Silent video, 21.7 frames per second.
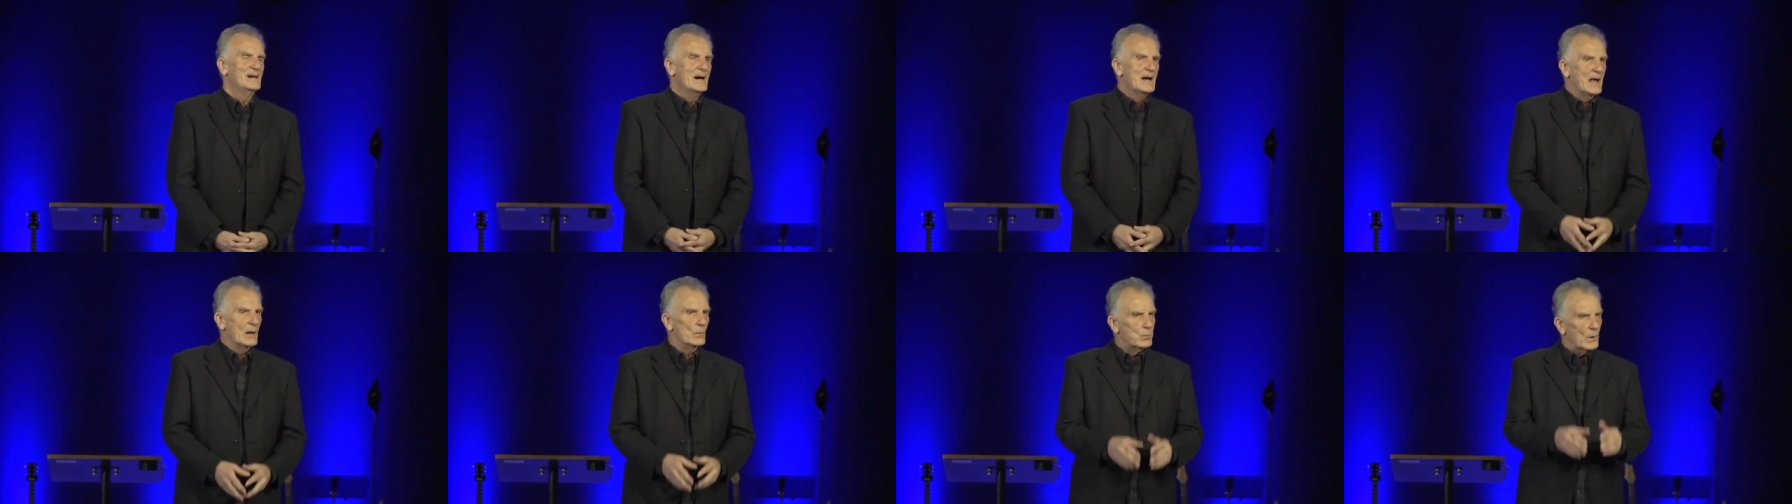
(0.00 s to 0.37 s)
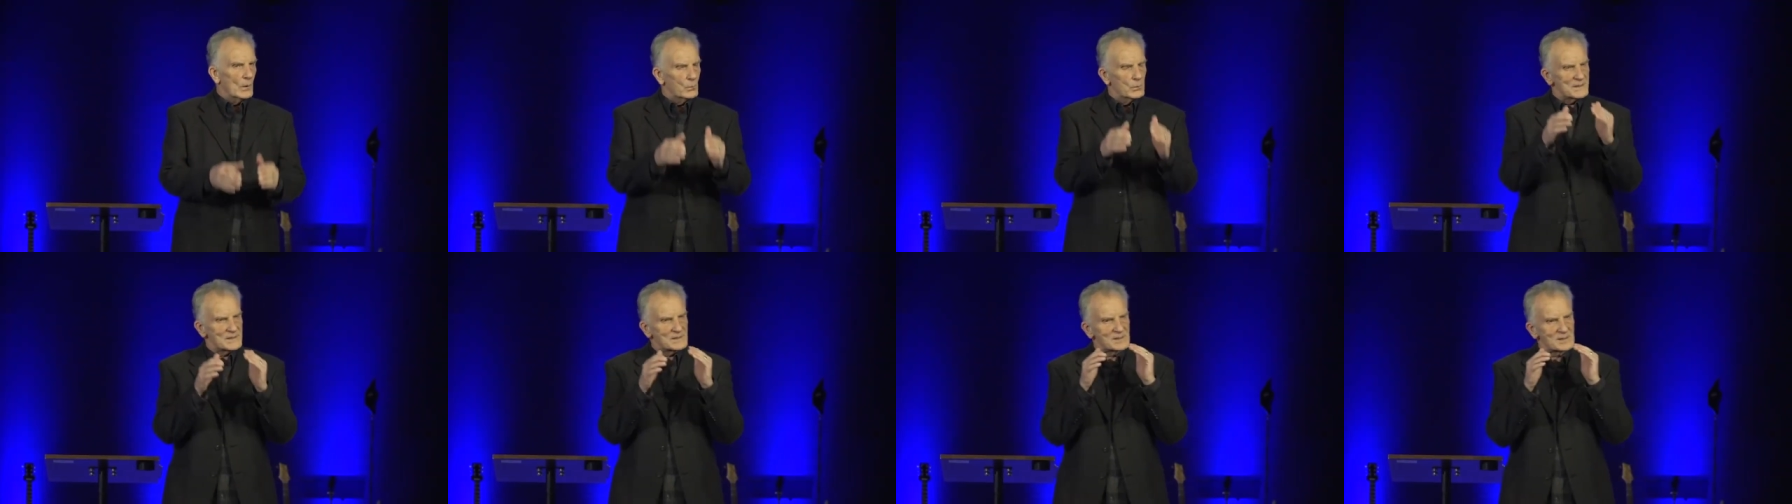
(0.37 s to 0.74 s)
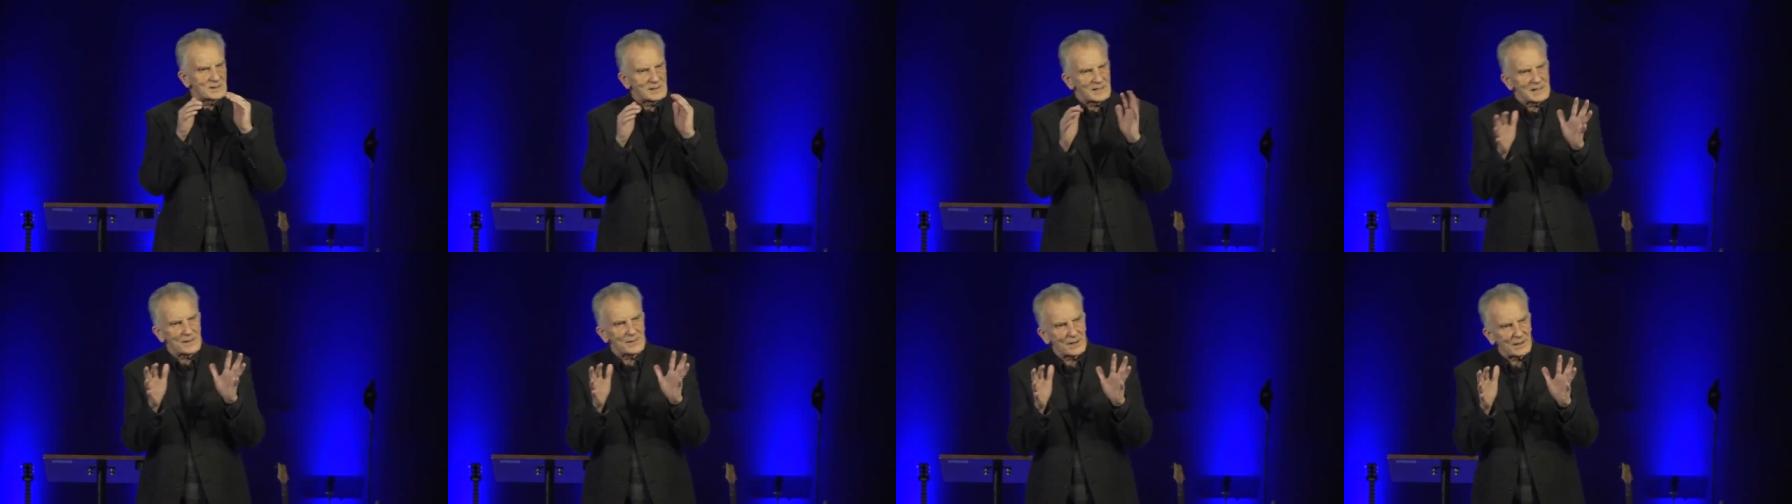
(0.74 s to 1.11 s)
And when we
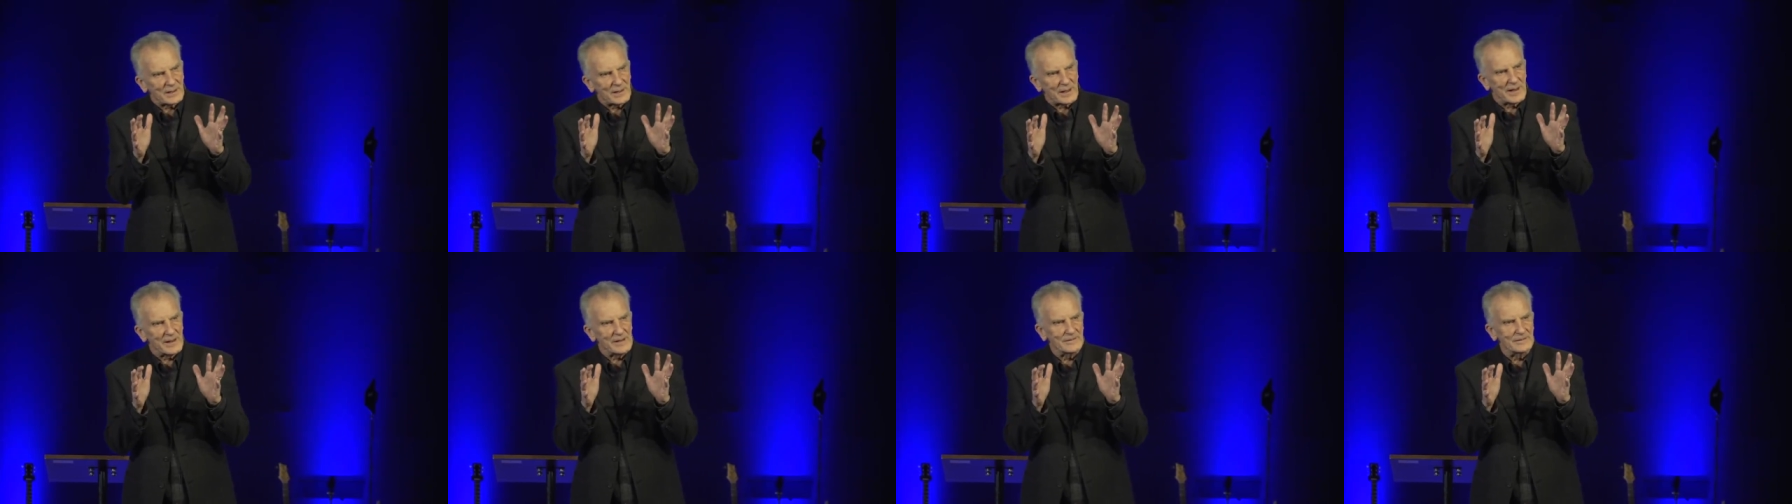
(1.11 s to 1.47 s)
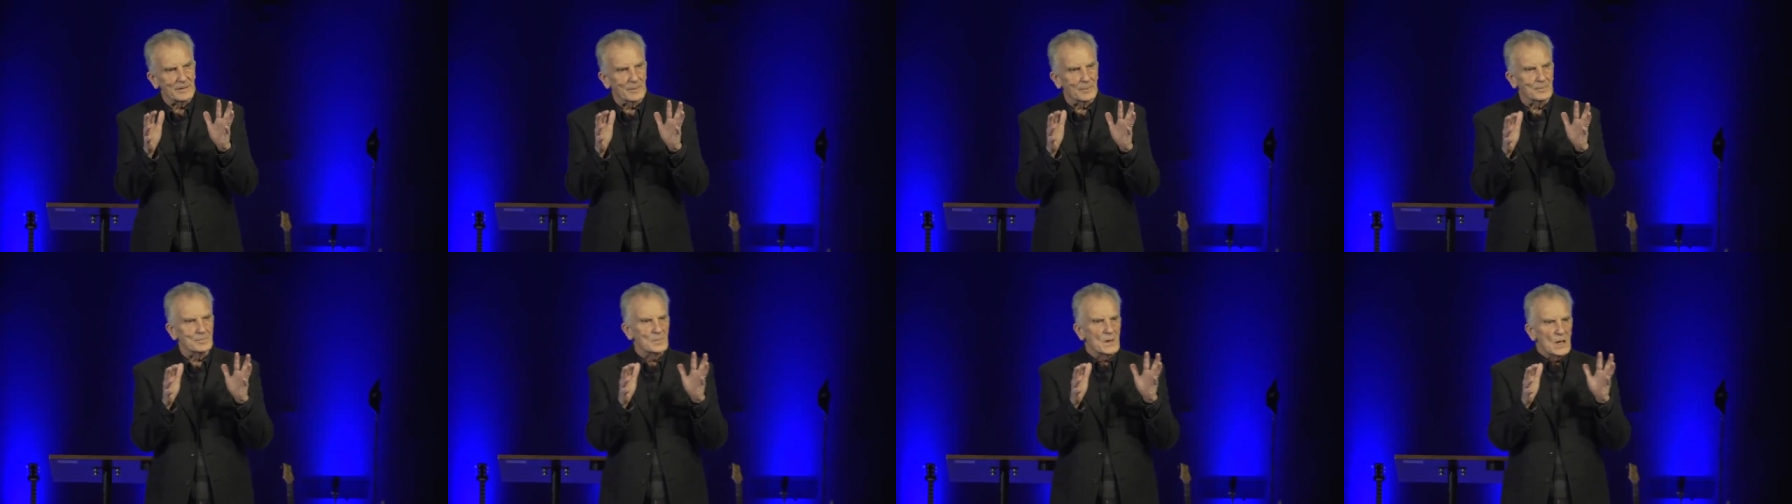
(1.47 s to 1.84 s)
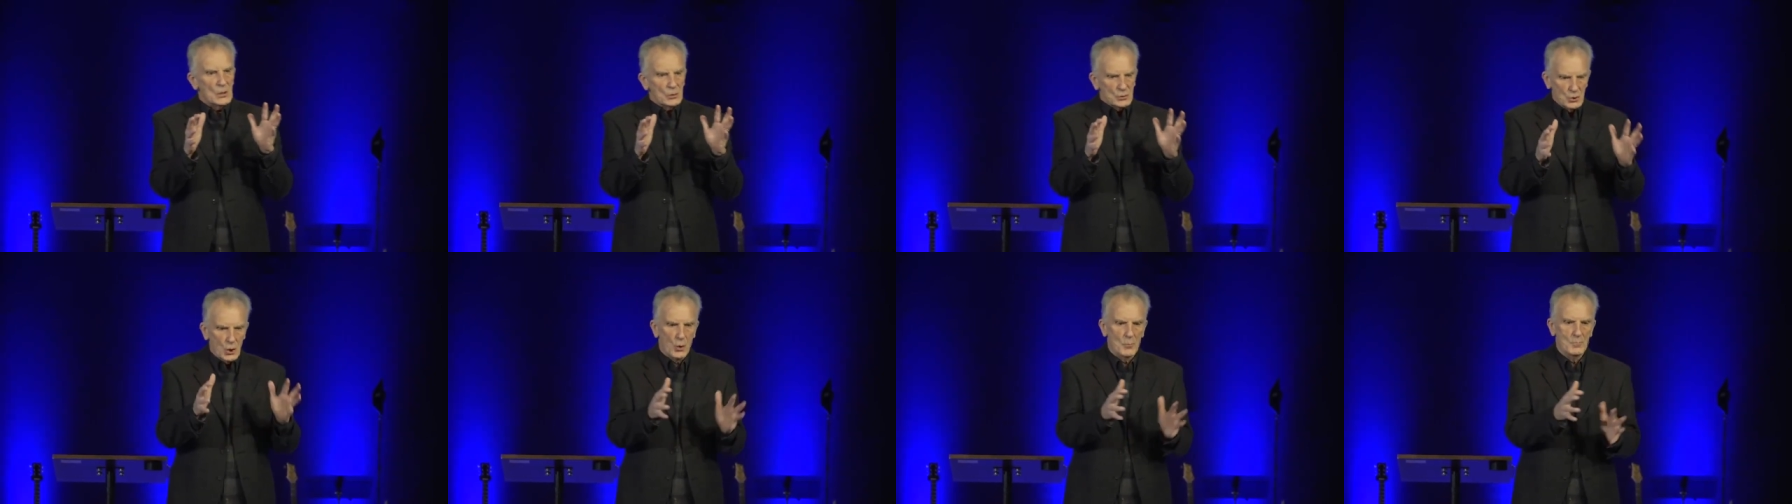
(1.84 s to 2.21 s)
see the kingdom,
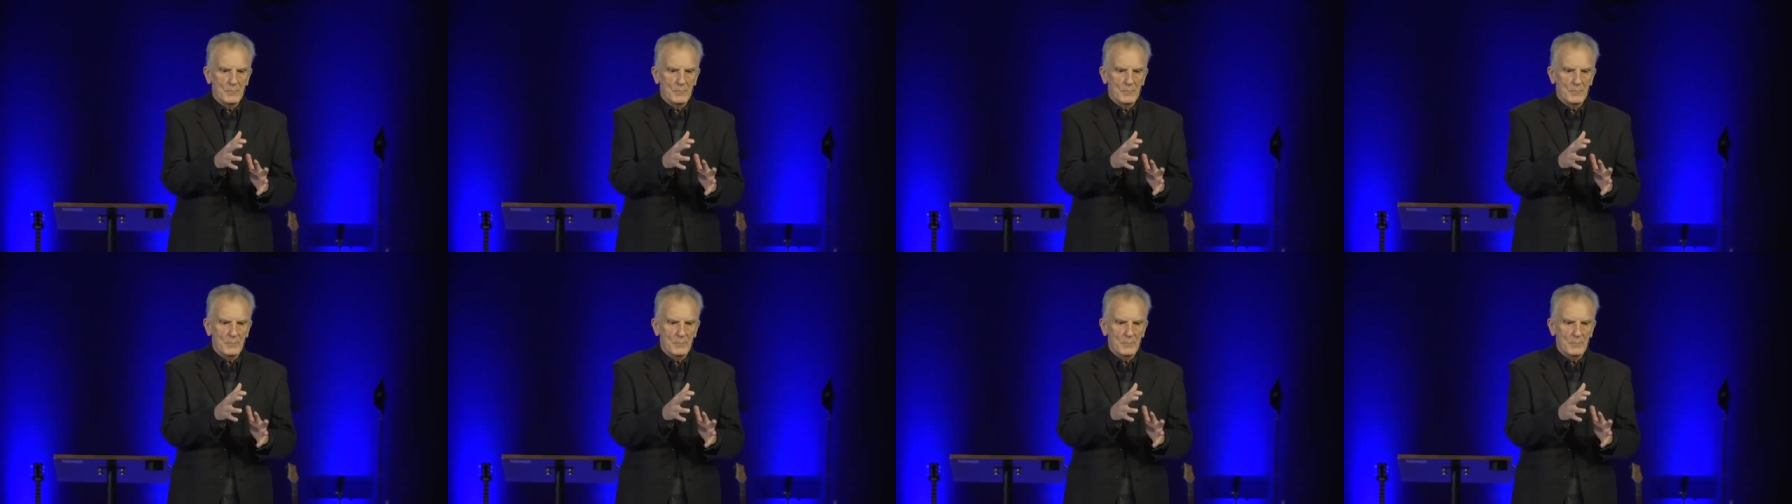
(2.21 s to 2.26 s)
no